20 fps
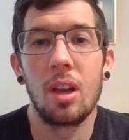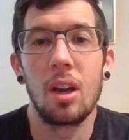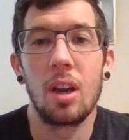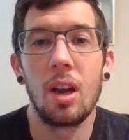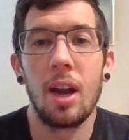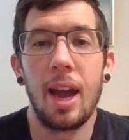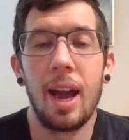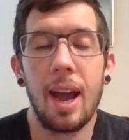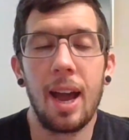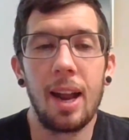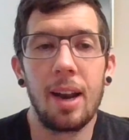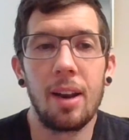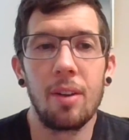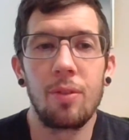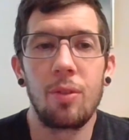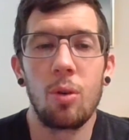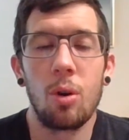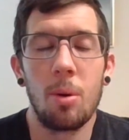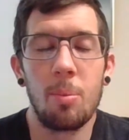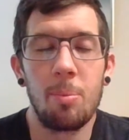And
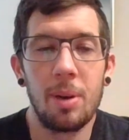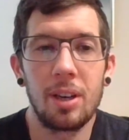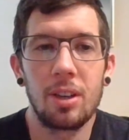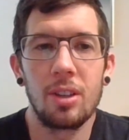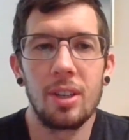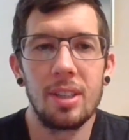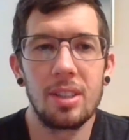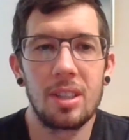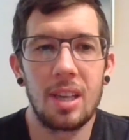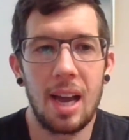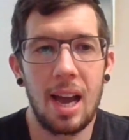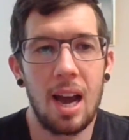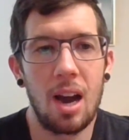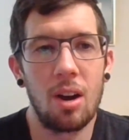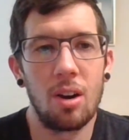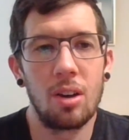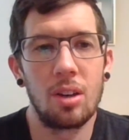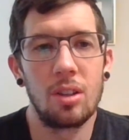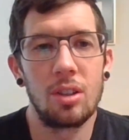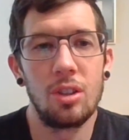for a bigger
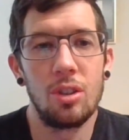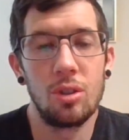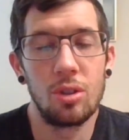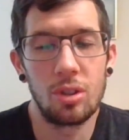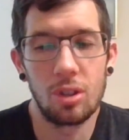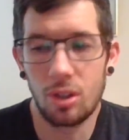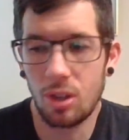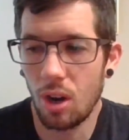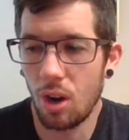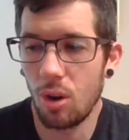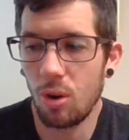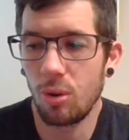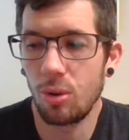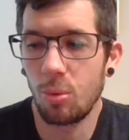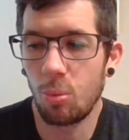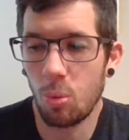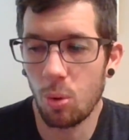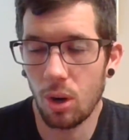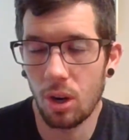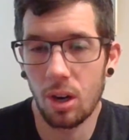discount, use the code
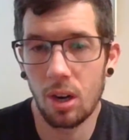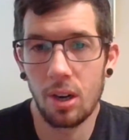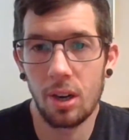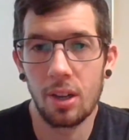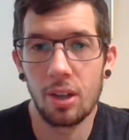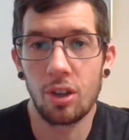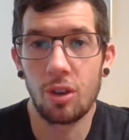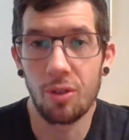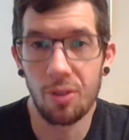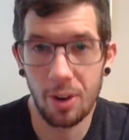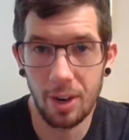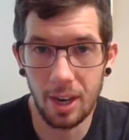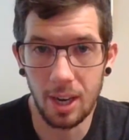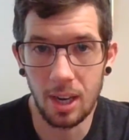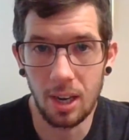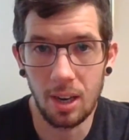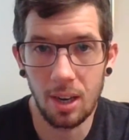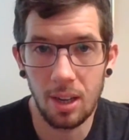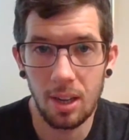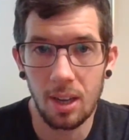word
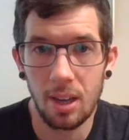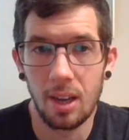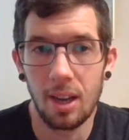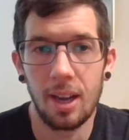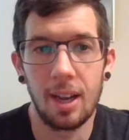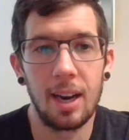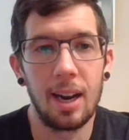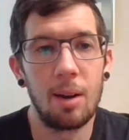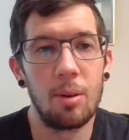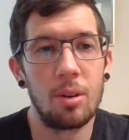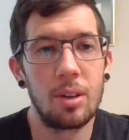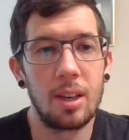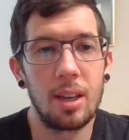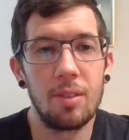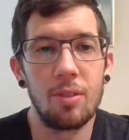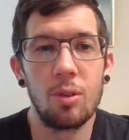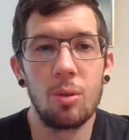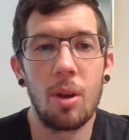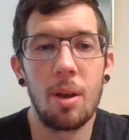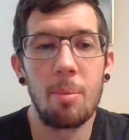GREEN, and I will give
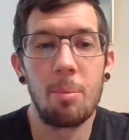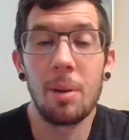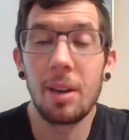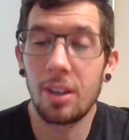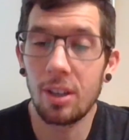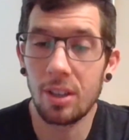you a bigger